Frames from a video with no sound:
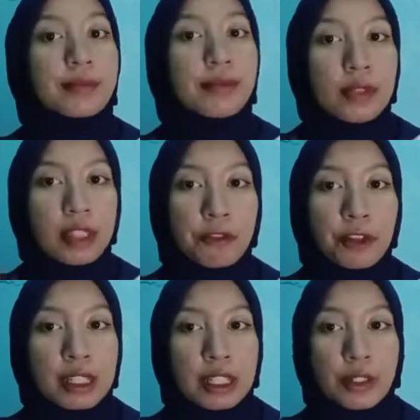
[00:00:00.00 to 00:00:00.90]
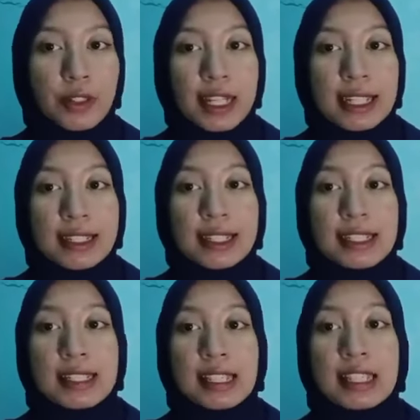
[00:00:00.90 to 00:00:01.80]
For the correct
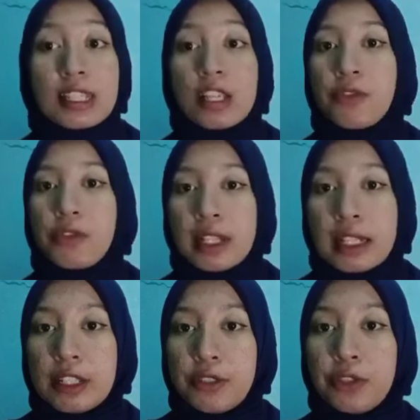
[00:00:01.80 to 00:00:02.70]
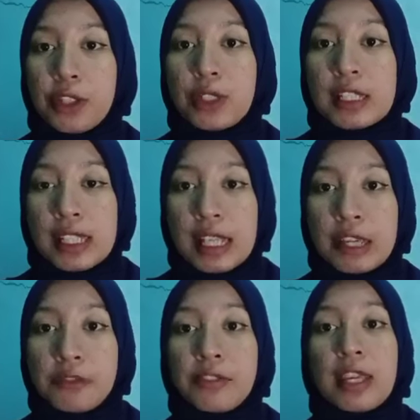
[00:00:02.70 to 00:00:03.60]
analysis of an individual's life
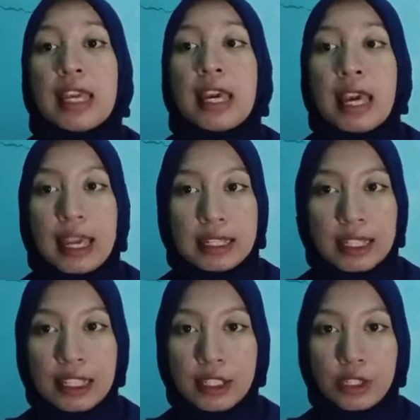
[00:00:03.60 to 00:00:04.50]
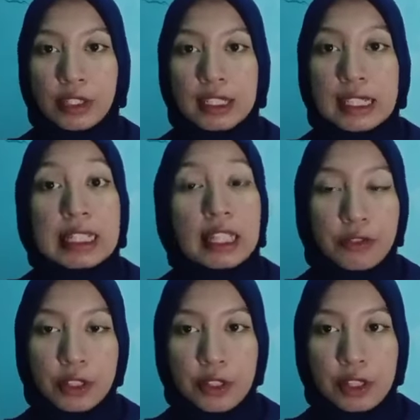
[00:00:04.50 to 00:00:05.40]
and calculating life
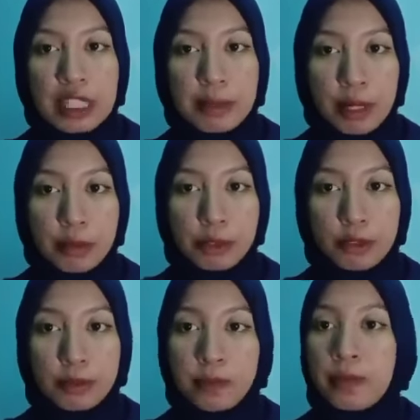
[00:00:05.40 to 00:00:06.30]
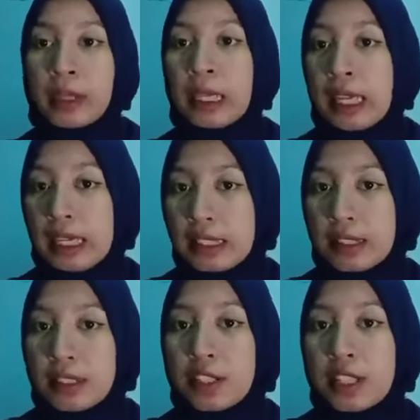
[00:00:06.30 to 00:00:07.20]
insurance premium,
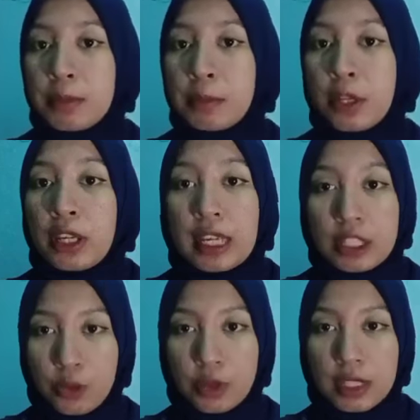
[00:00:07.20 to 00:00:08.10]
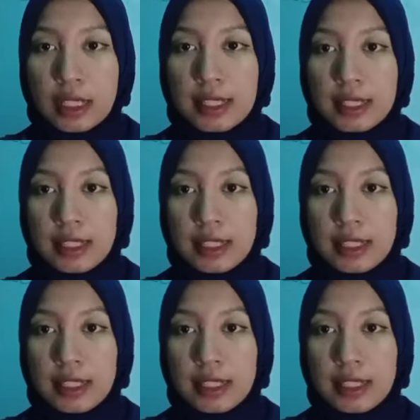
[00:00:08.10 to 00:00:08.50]
insurers employ actuaries.